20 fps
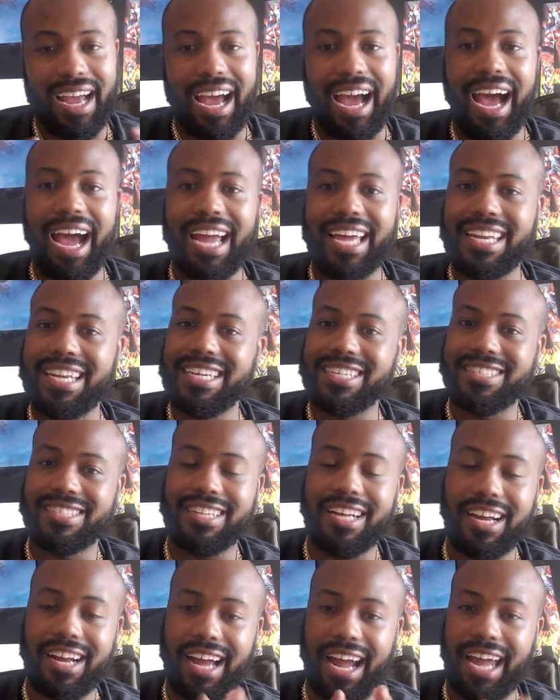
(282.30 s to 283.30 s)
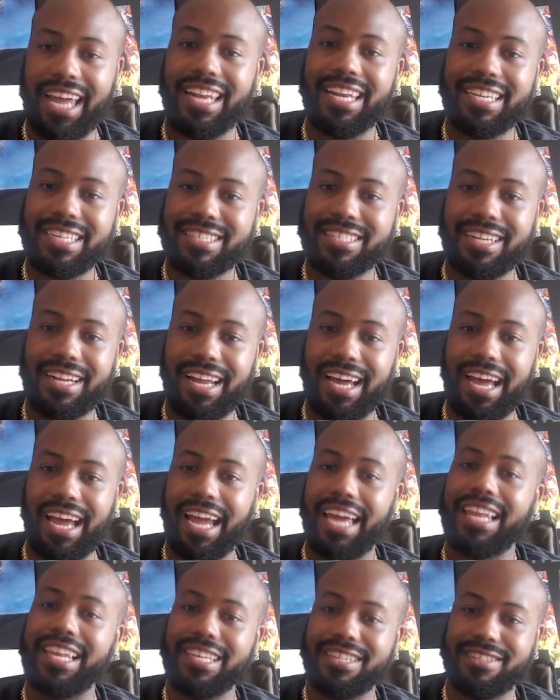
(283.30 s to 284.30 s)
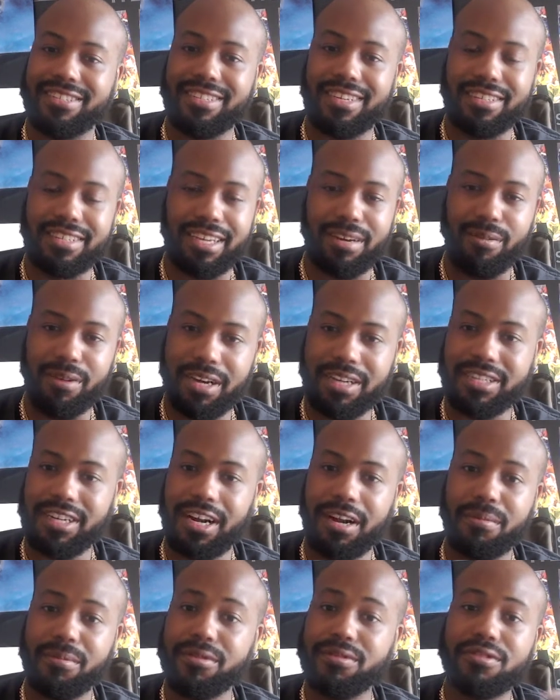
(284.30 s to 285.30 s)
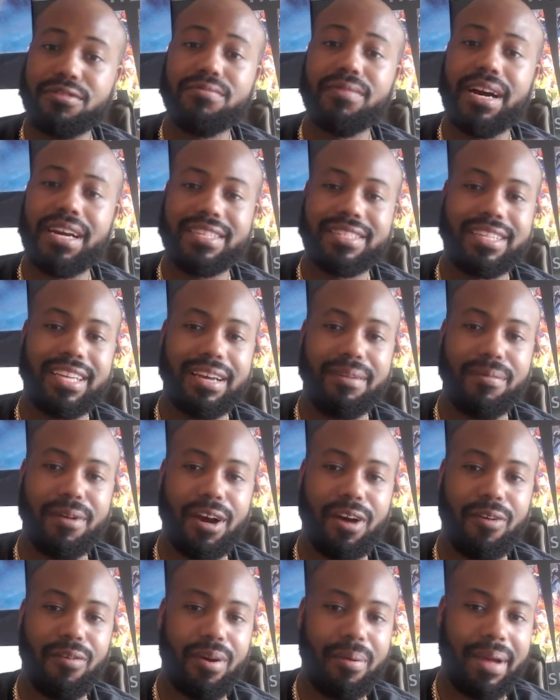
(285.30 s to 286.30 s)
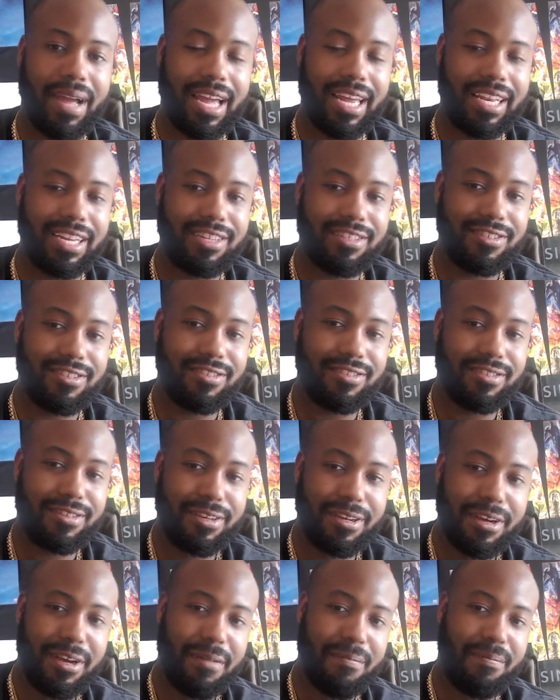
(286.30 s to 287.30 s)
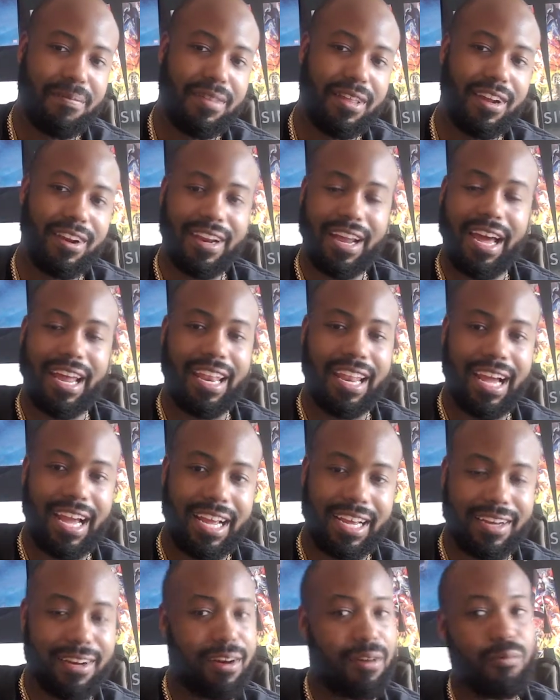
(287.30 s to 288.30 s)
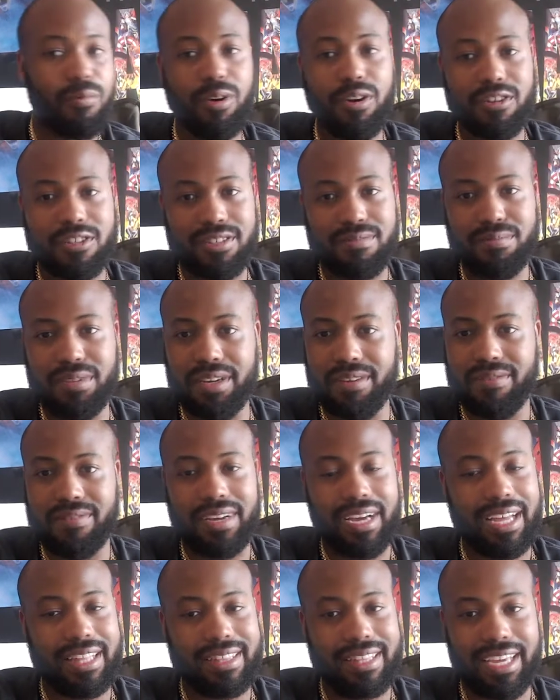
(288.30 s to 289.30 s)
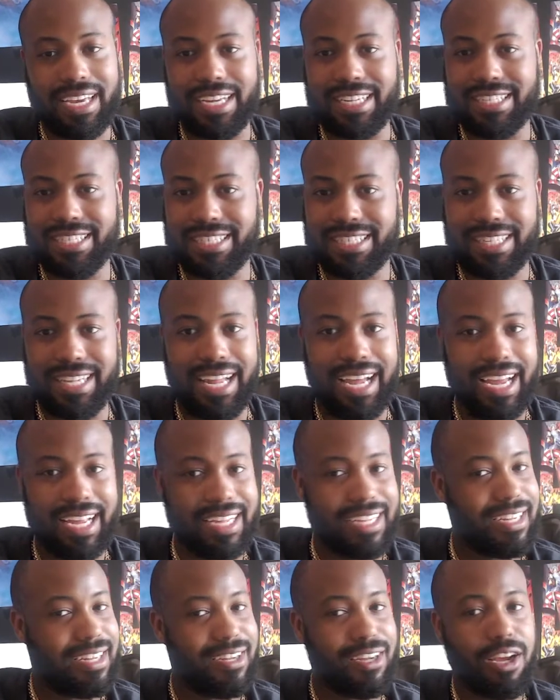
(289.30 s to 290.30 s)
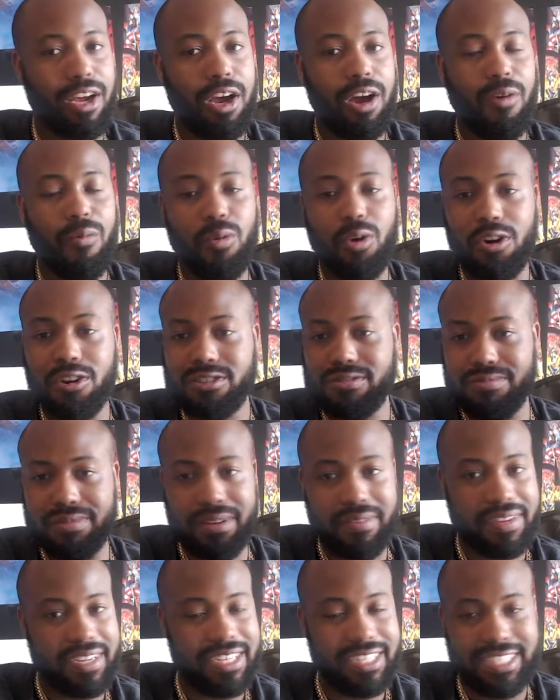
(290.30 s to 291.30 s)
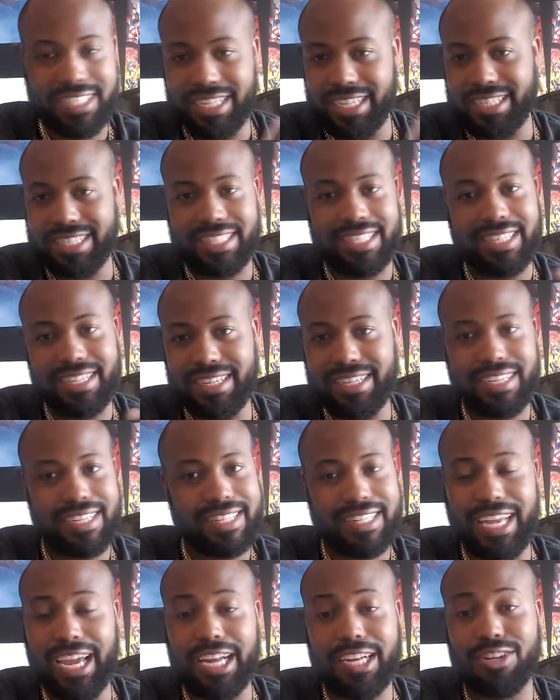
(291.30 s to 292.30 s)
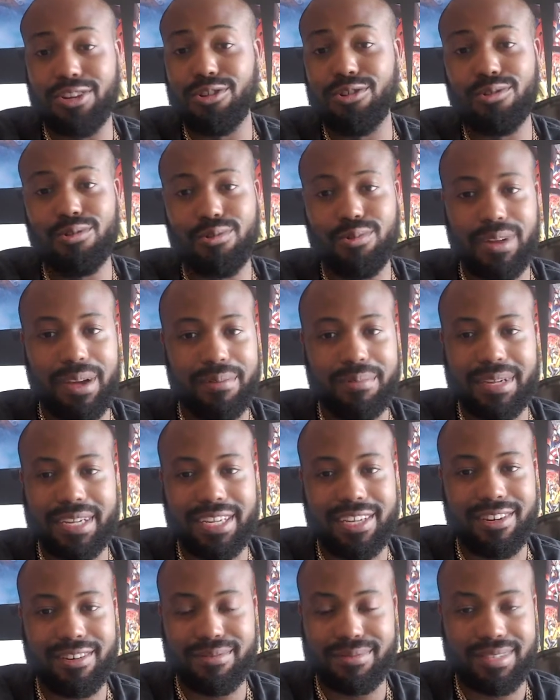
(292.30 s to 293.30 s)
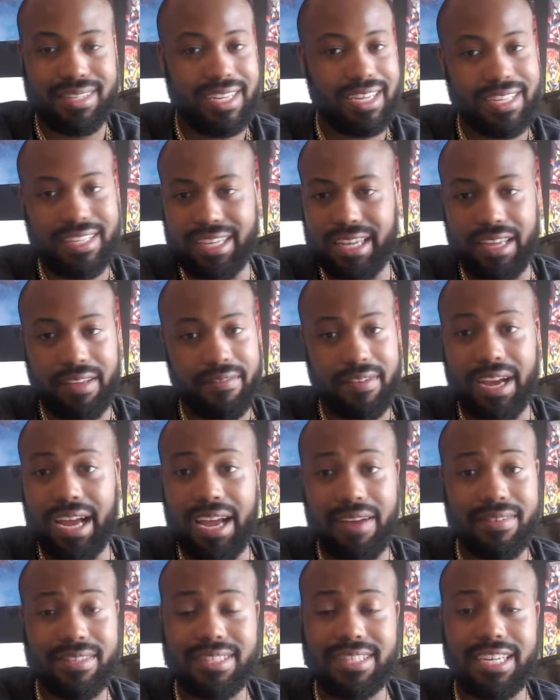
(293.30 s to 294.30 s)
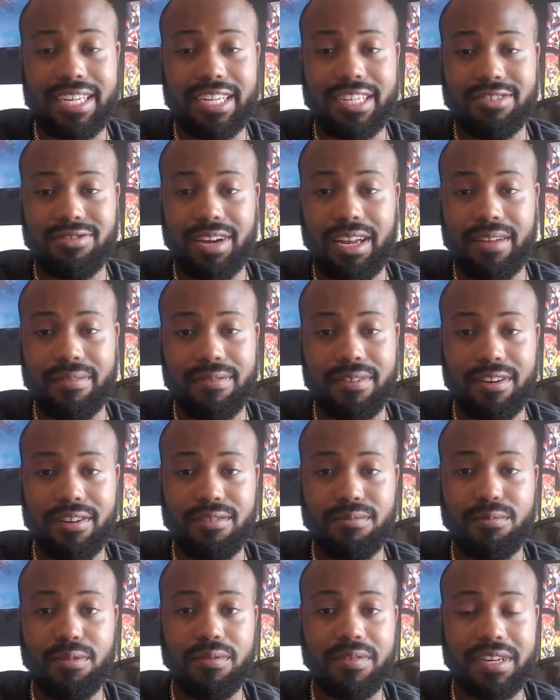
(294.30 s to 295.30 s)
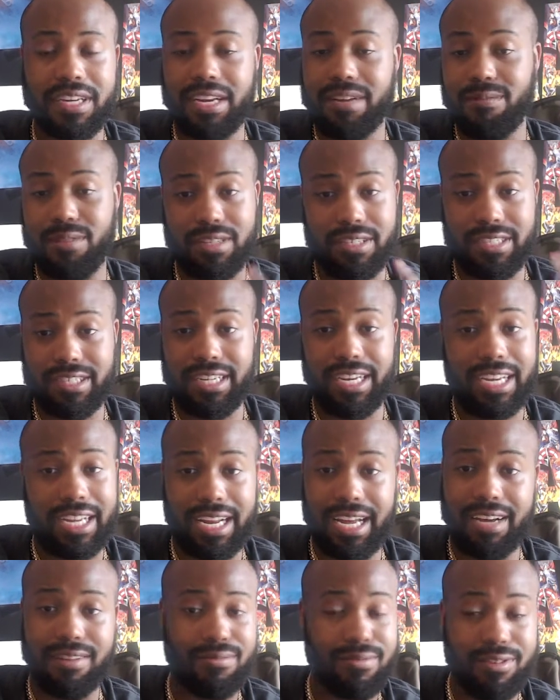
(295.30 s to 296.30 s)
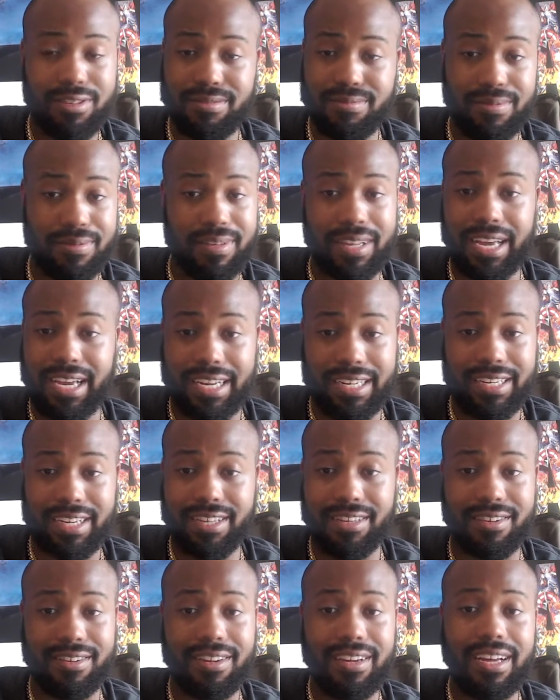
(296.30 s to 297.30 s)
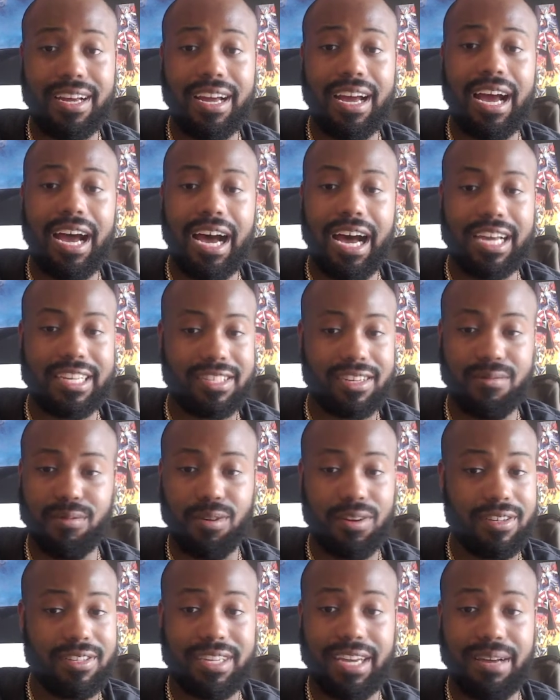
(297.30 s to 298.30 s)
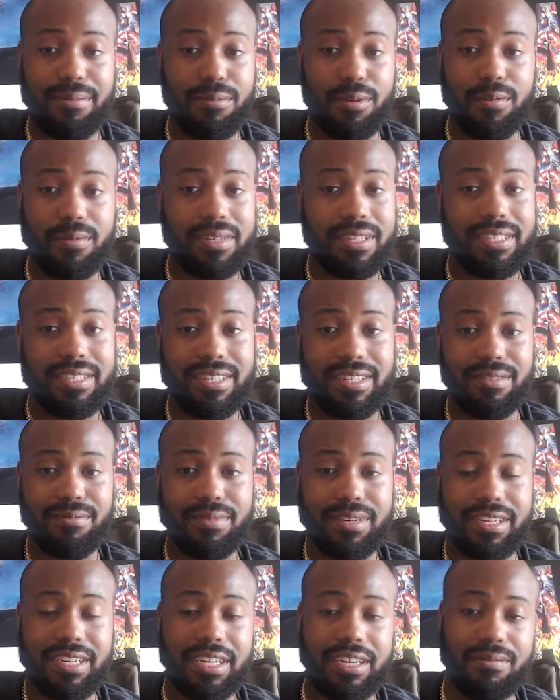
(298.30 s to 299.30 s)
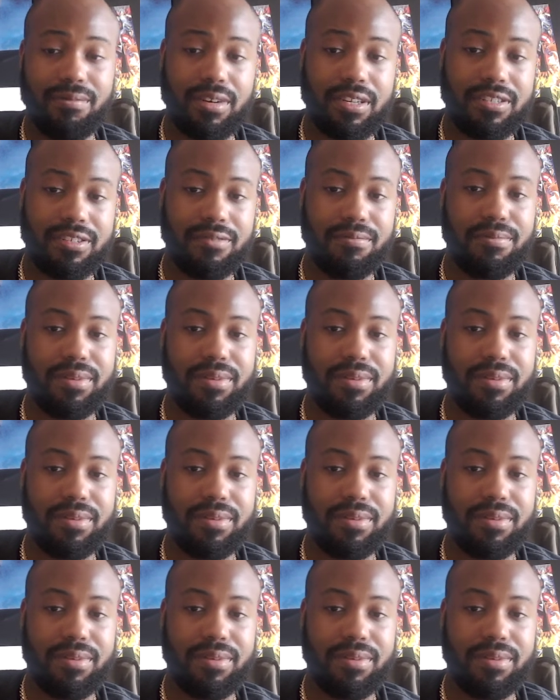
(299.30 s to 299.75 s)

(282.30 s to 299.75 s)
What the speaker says: A-list. They're A-list. They're not A-listers, I say. Well, Idris Elba, you might say, and Margot Robbie A-listers. But they're not like Will Smith. I think it's just like Will Smith. He's just that dude. I mean, you know what I'm saying? If y'all haven't seen the trailer for the new movie King Richard, check it out. Will Smith's like another Oscar-worthy type movie he's in with King Richard.